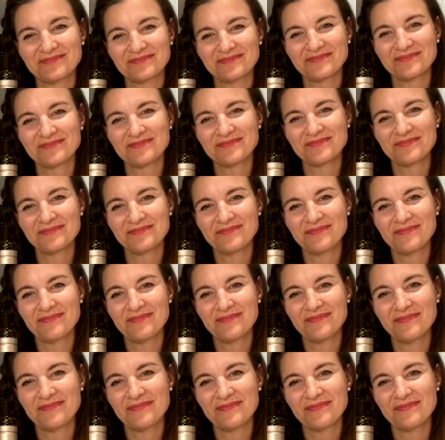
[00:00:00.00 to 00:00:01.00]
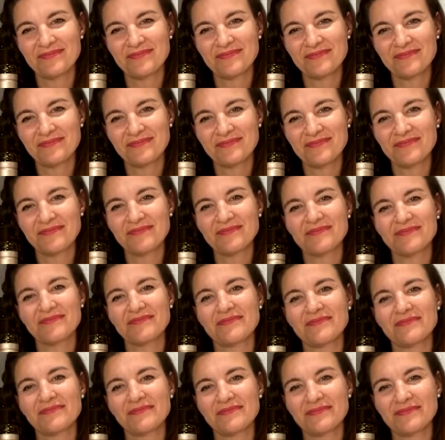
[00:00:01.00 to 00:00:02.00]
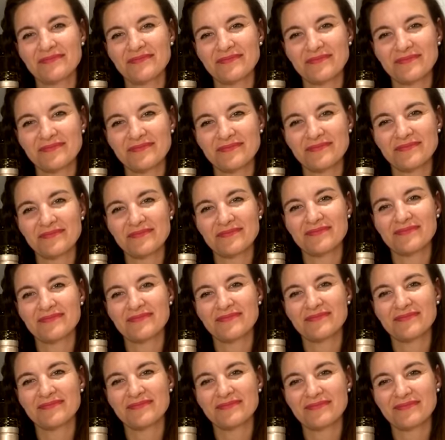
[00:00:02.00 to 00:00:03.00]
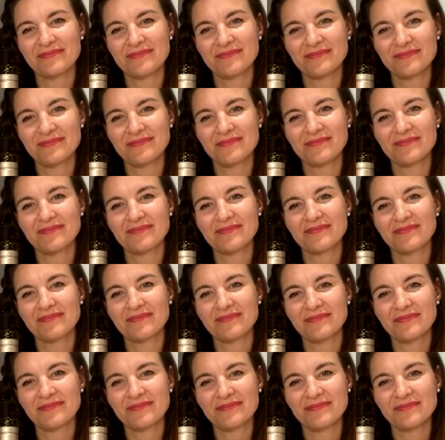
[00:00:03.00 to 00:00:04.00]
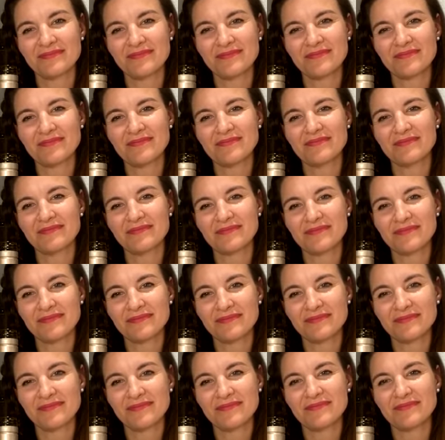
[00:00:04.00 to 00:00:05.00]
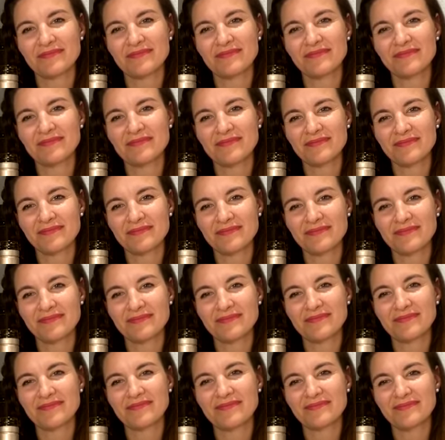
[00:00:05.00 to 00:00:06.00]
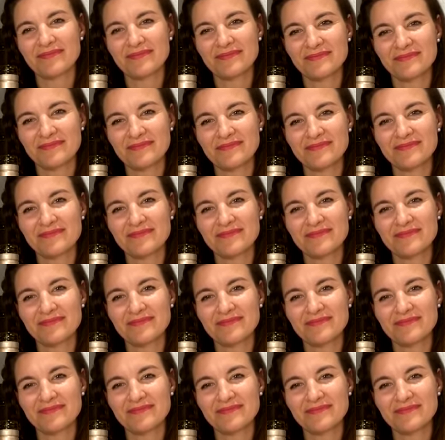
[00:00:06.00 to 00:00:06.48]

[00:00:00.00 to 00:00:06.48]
(not speaking)